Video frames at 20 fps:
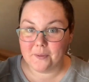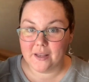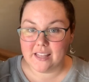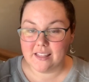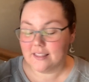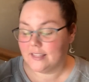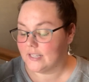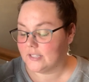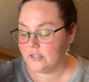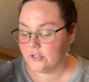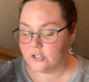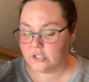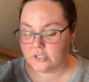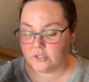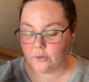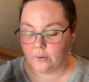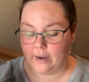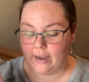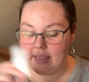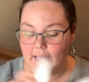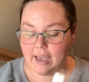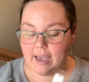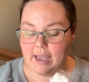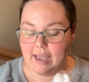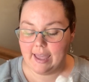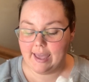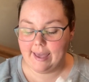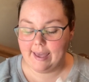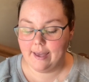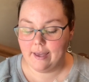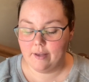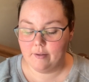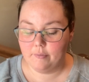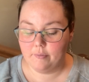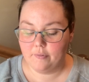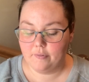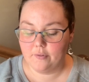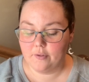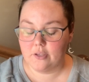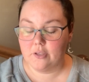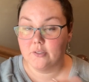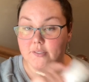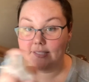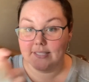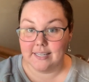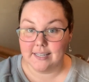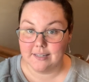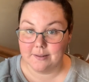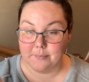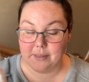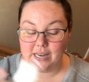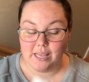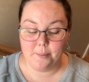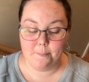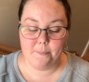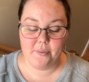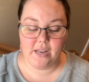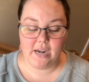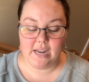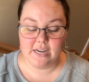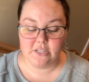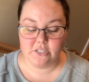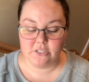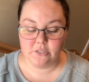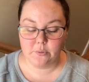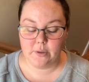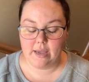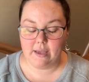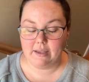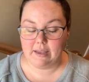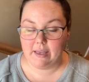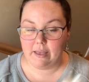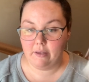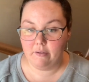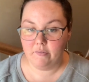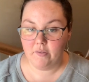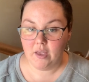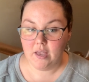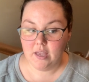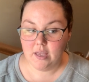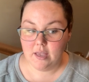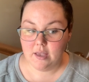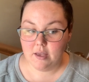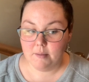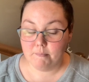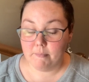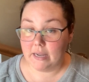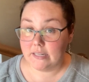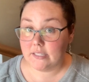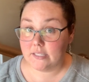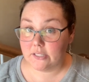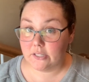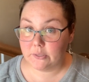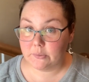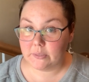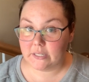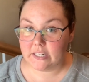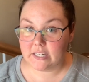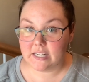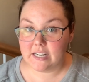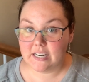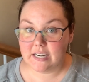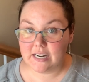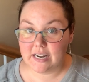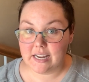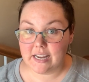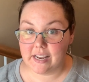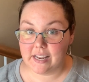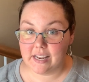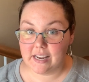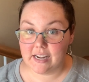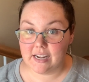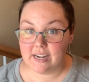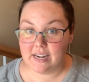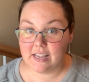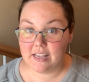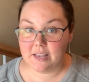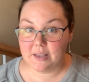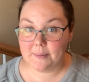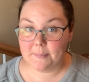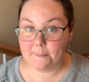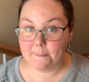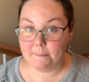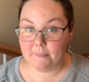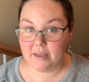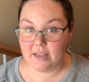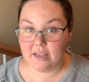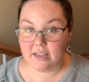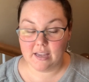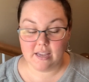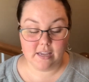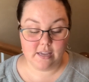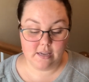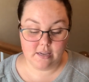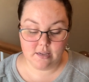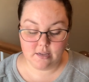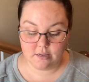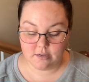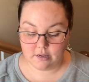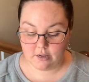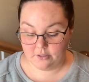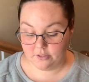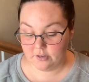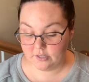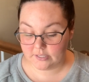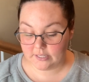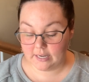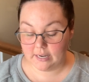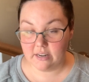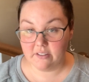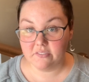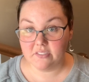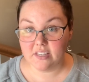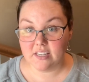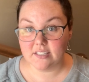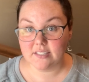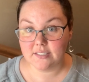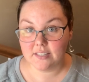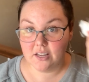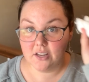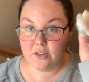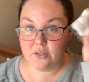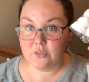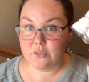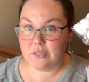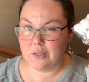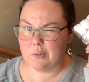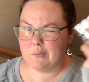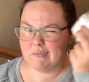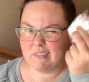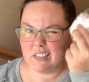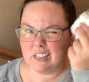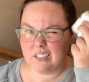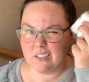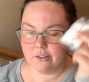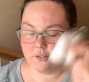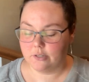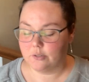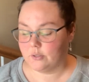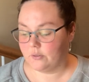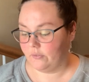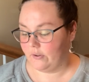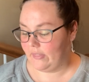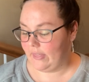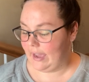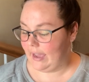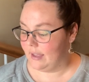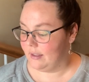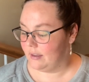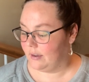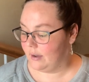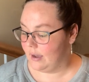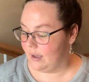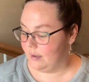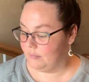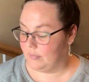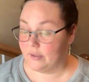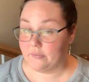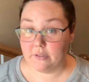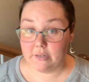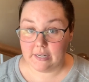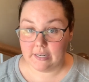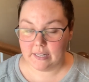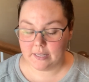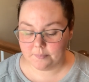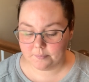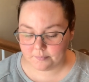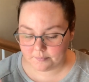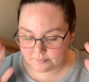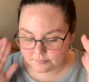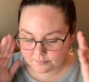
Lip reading: But these are just great. I have, you'll see it in a minute, but I do have my micellar water in my other side of this. So these are used for that if you need it.